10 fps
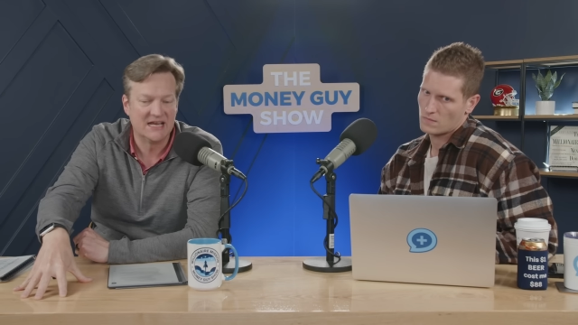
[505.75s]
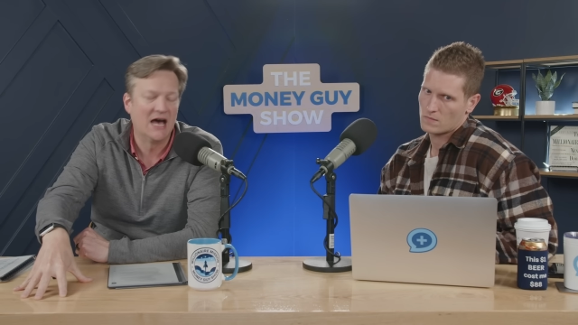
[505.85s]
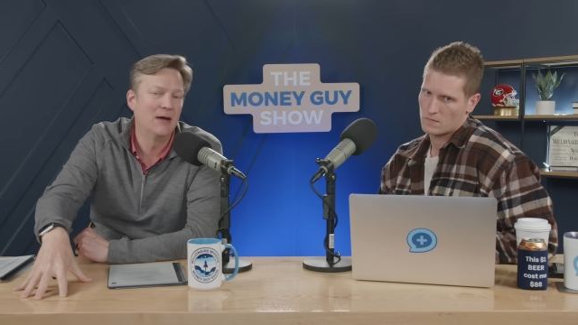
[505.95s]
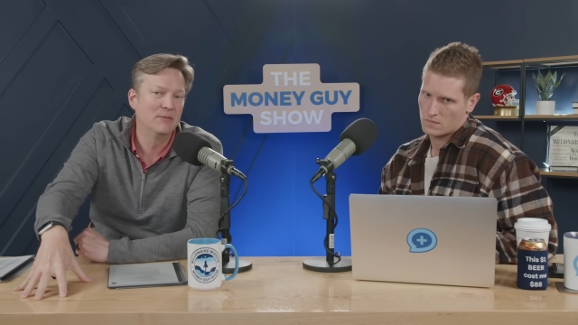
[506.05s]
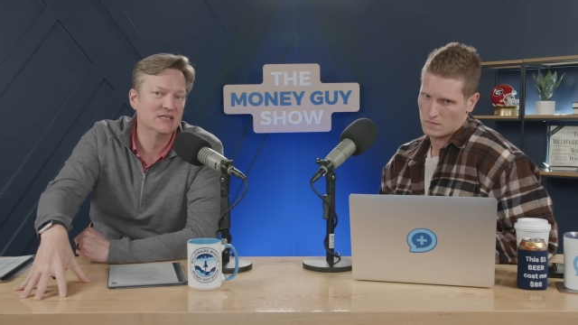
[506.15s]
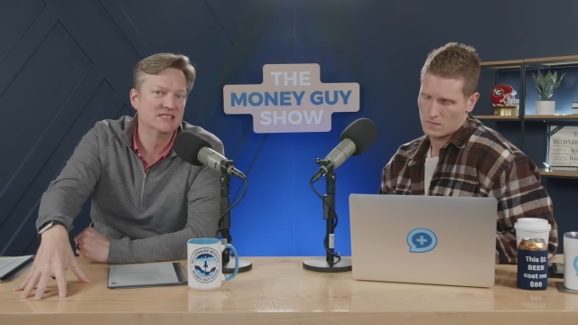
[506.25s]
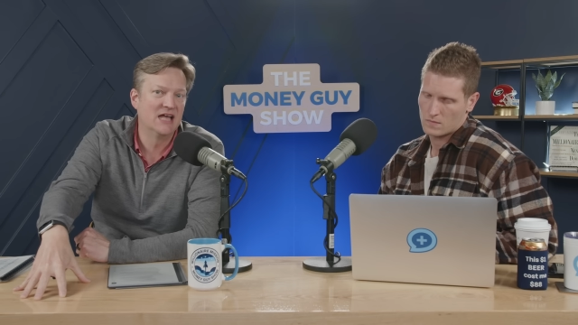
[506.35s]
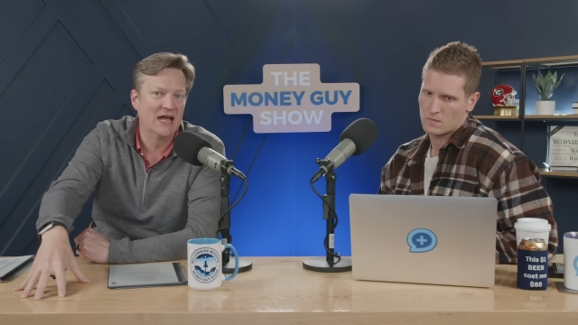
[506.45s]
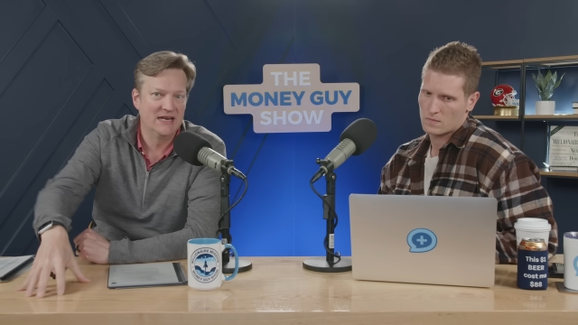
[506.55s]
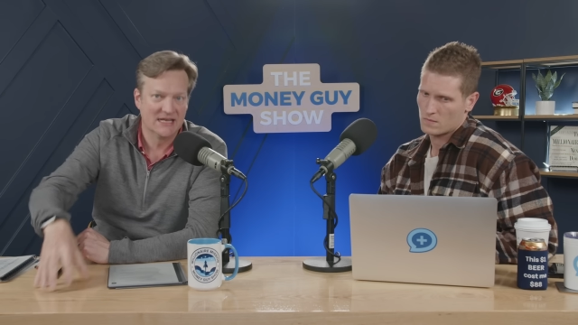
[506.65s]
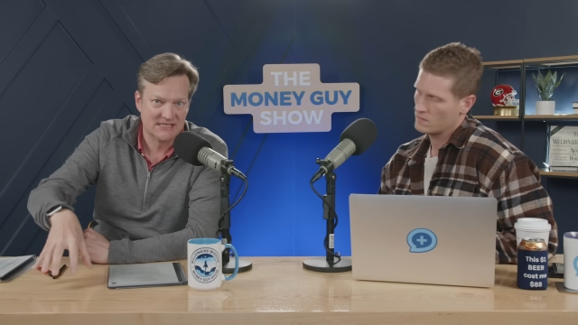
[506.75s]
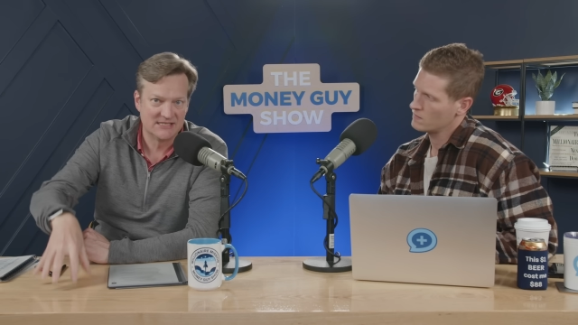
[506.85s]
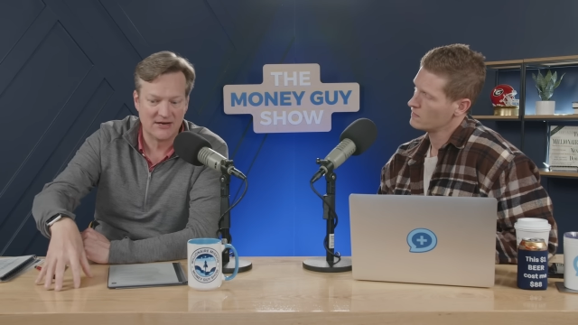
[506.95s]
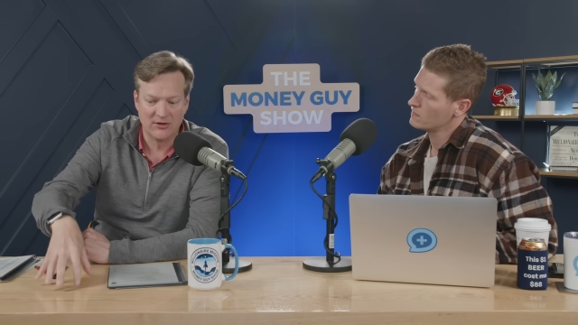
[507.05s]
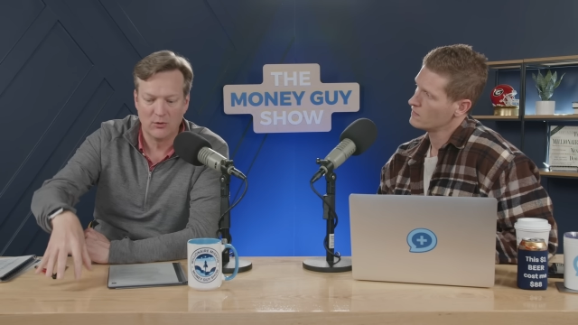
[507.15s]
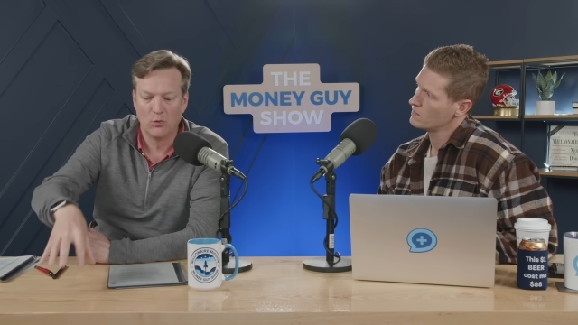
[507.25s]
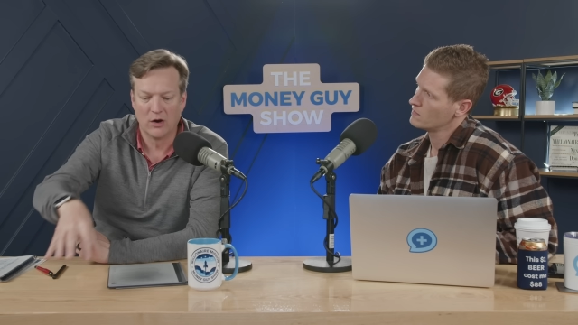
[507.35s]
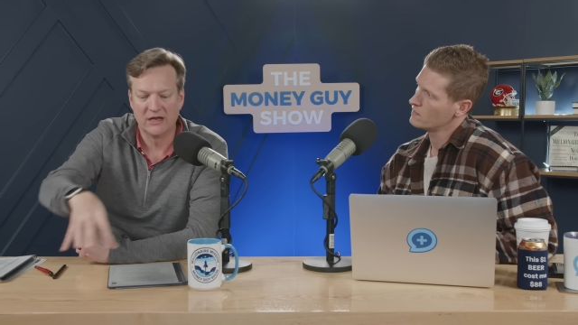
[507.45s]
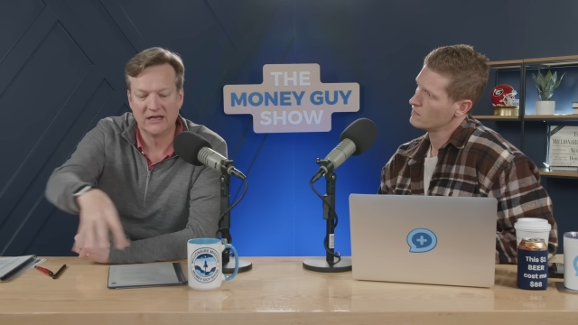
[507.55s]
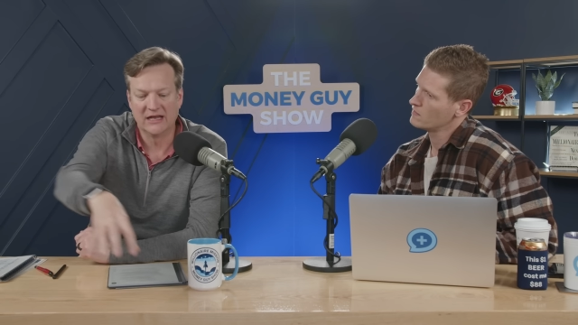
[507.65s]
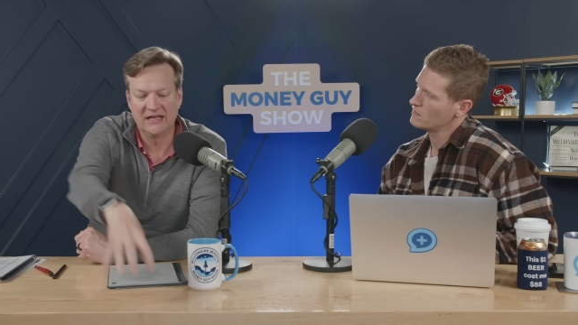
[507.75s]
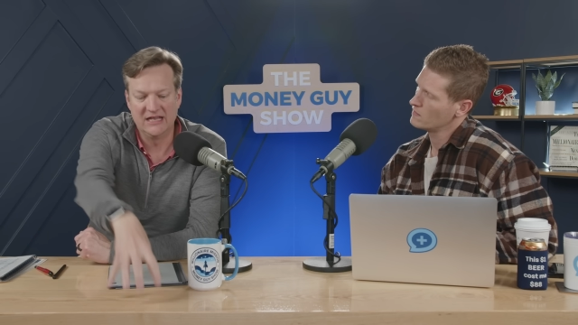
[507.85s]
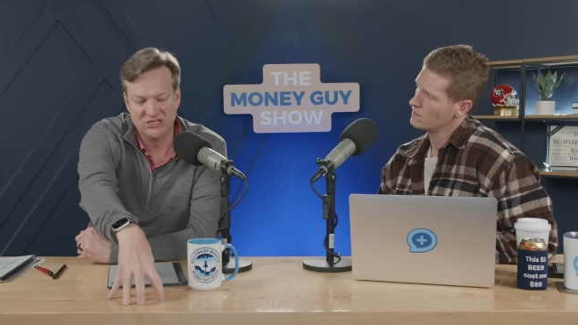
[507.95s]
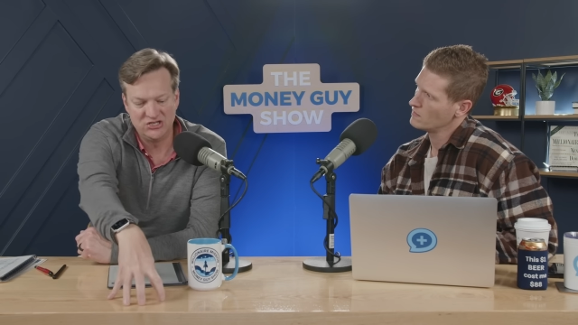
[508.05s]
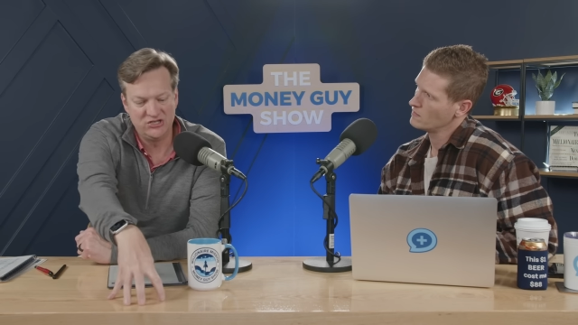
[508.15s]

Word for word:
Speaker 1: time is not necessarily working against